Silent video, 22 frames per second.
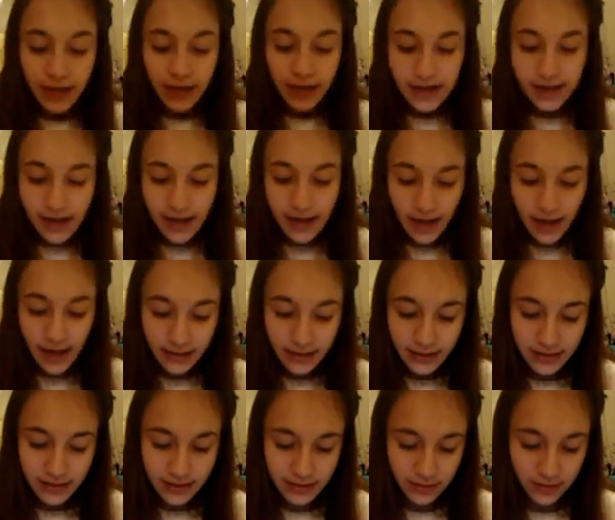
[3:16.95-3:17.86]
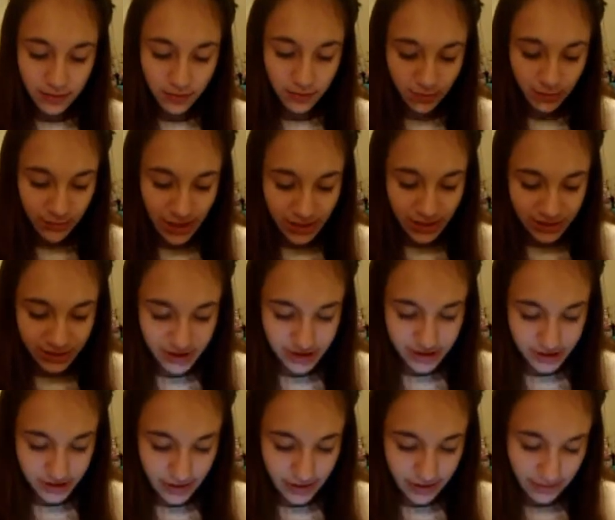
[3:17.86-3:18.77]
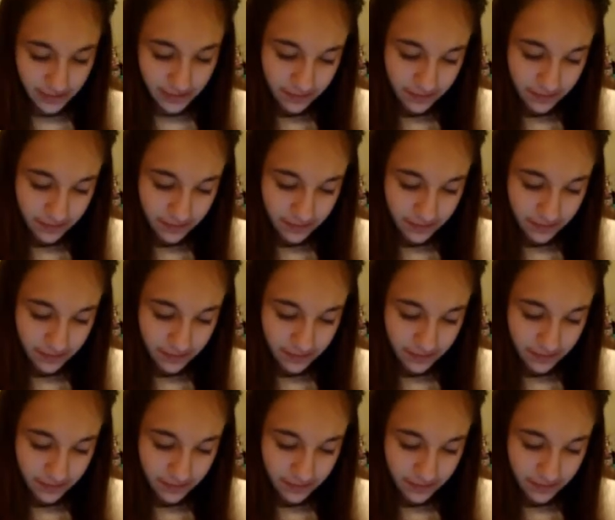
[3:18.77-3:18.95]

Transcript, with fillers: Next question